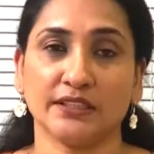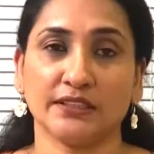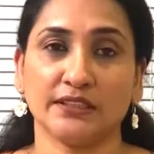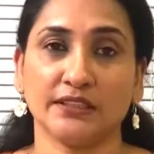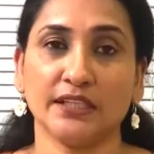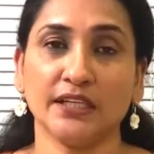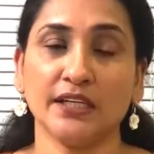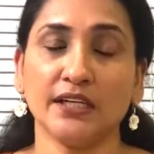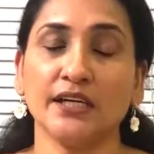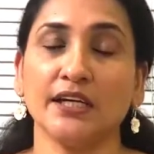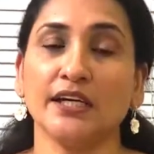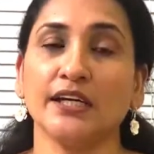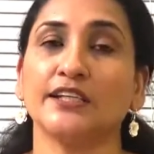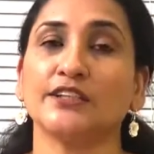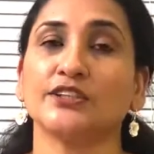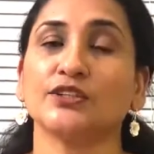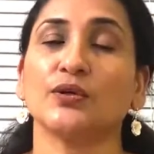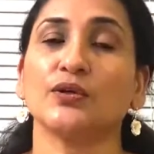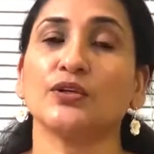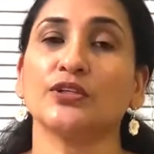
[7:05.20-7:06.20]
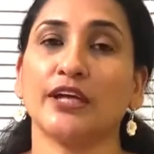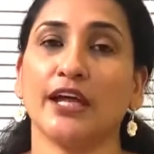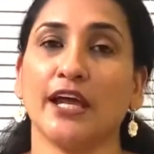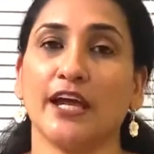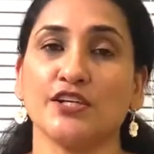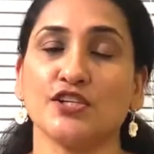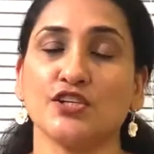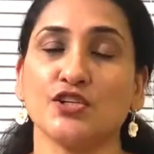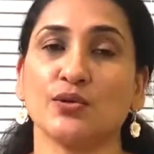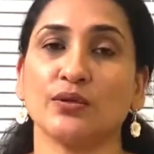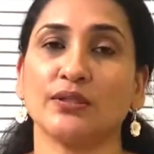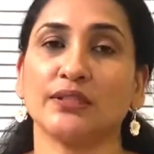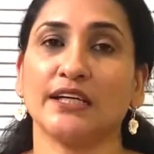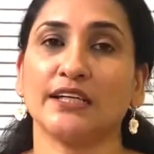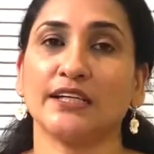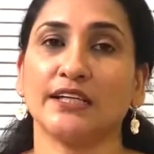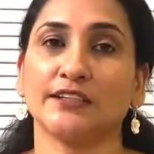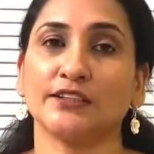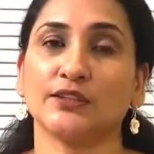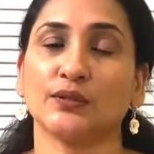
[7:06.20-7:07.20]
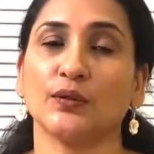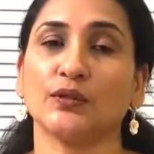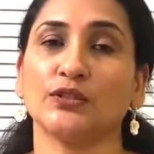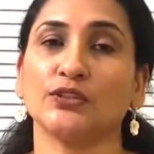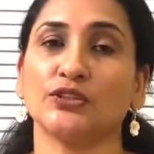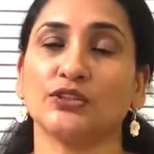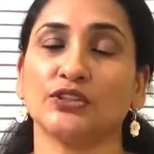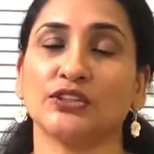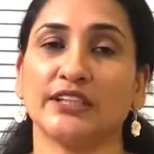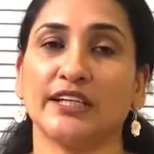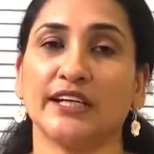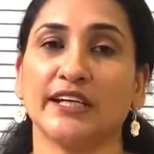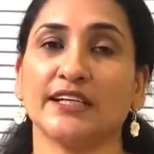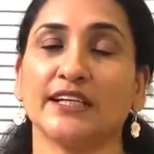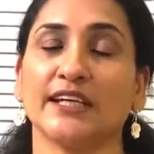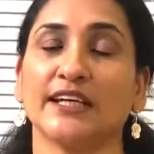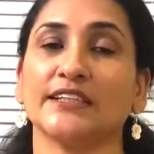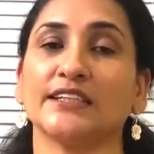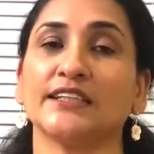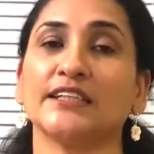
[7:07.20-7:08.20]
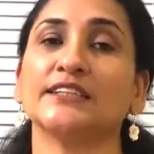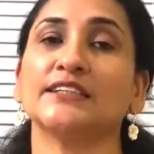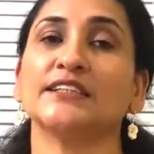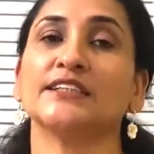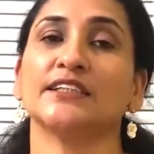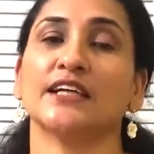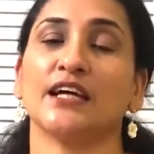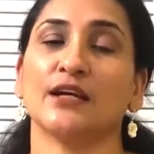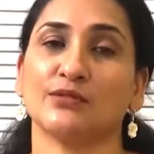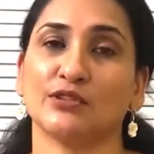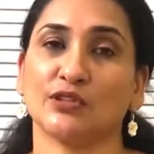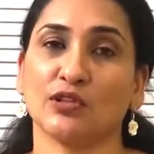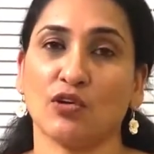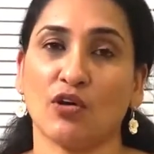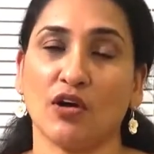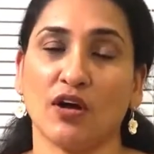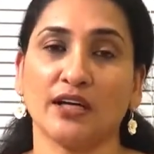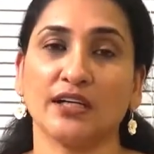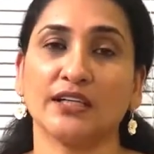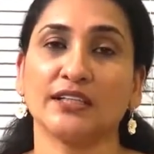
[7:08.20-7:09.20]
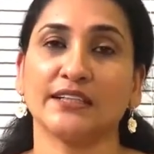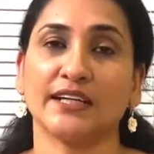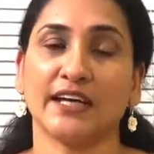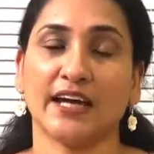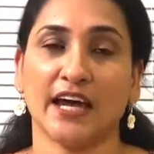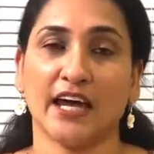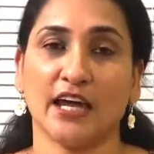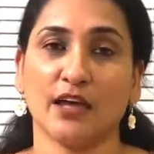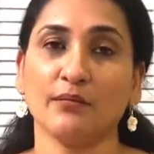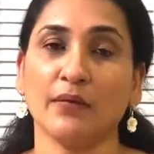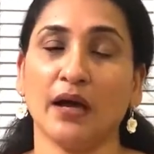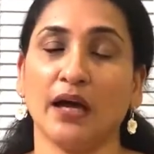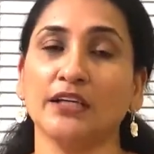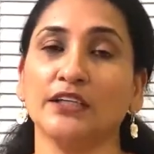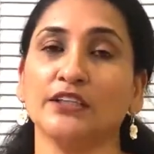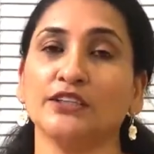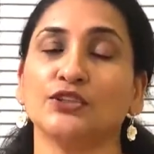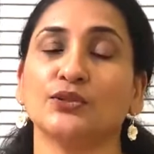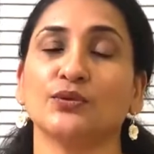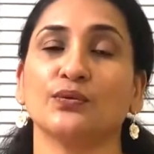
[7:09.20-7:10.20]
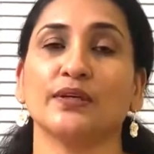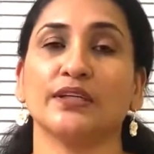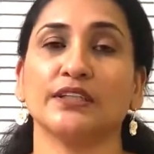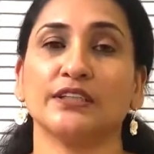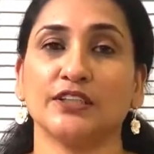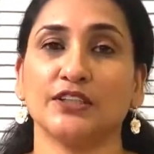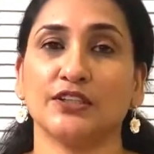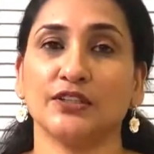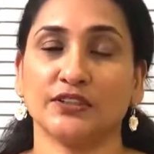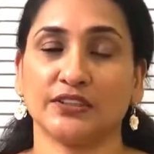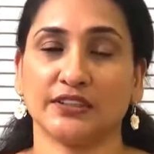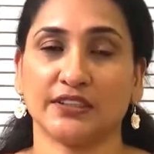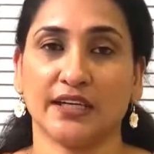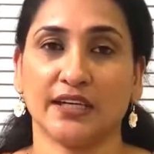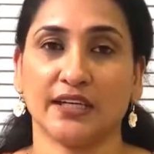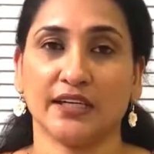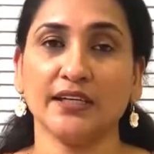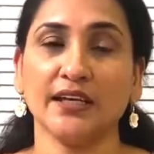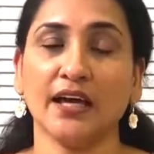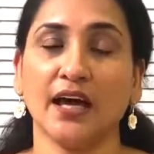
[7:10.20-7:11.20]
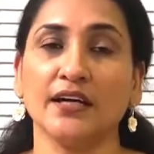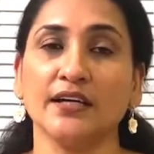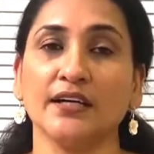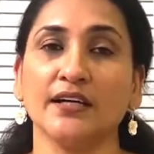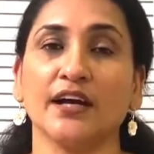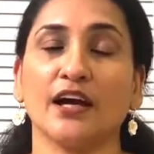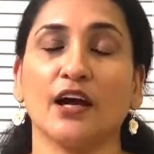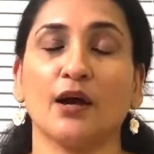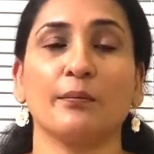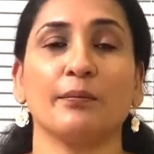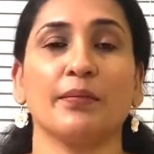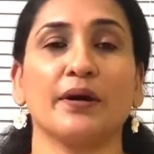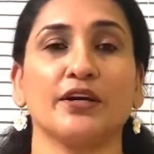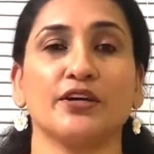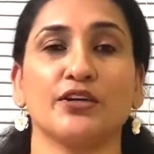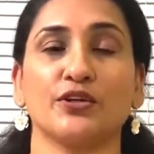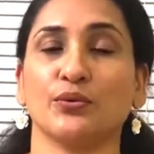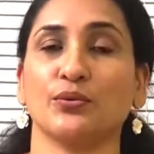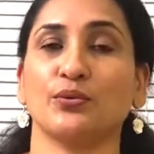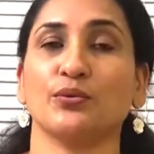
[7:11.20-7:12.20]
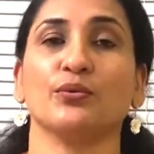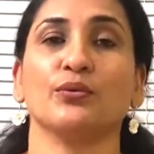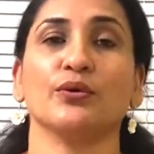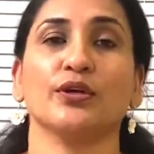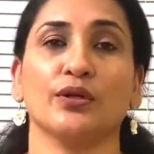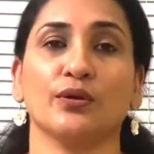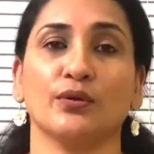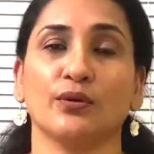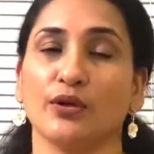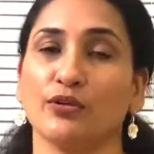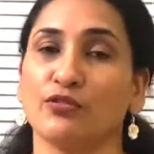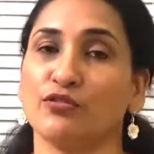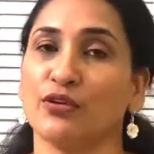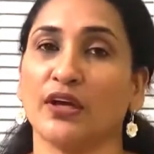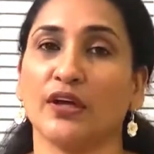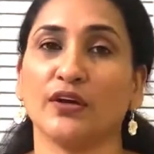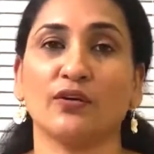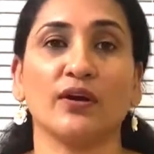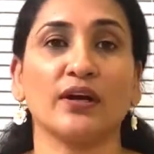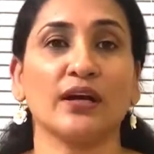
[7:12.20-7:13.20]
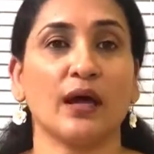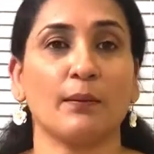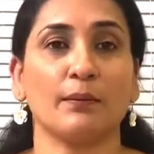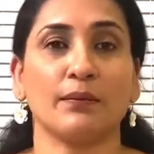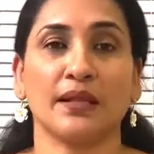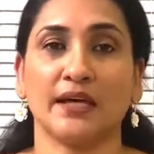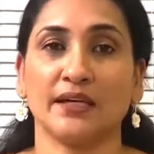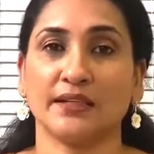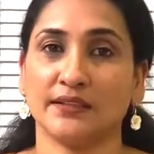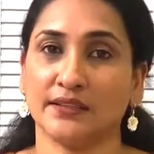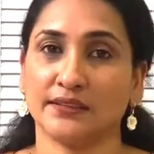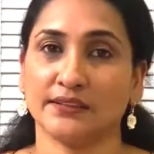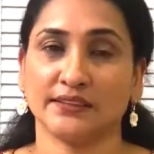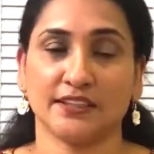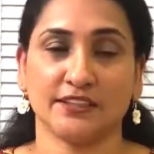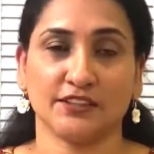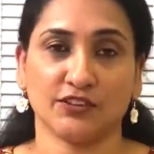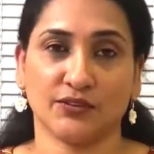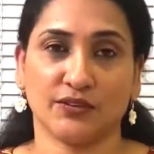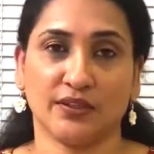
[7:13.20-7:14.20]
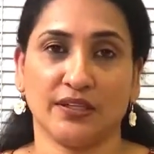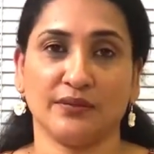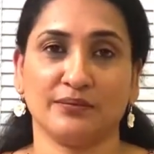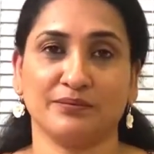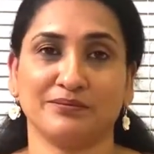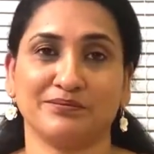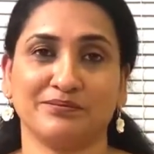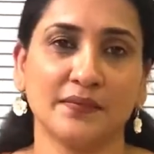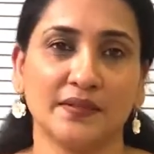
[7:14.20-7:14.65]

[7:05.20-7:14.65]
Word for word: 30 is going to ensure that it's going to take like 30 times longer time to redden your skin compared to, you know, if you have not applied the sunscreen.